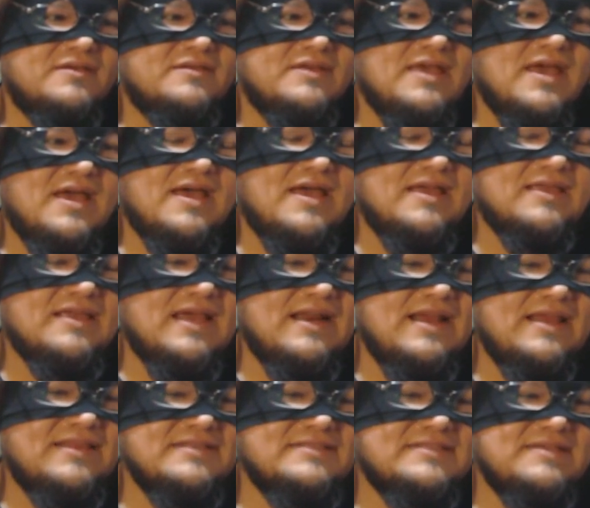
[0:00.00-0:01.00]
Yeah, I kind
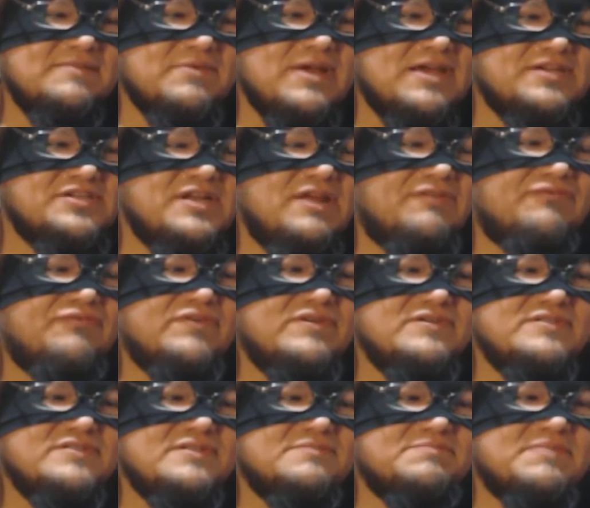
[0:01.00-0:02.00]
of had the same reaction at
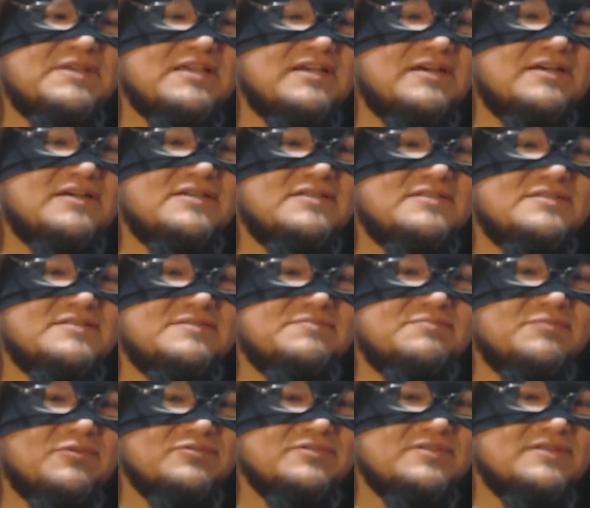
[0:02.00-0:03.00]
first because
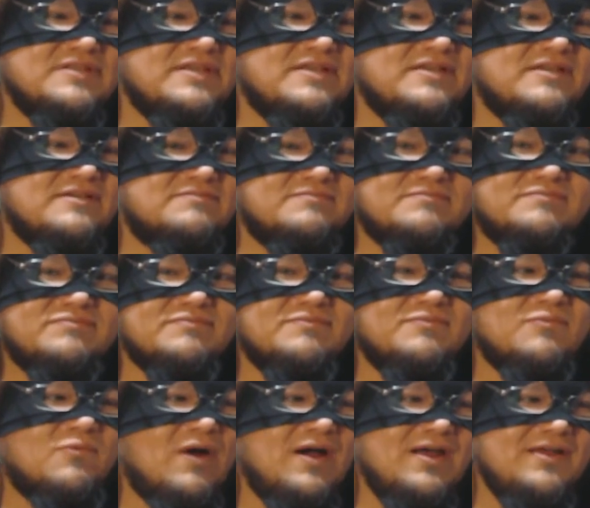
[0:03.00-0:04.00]
mostly,
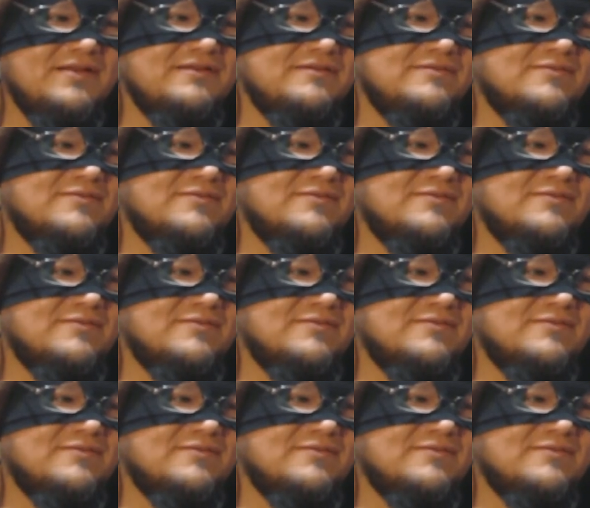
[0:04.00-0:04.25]
what?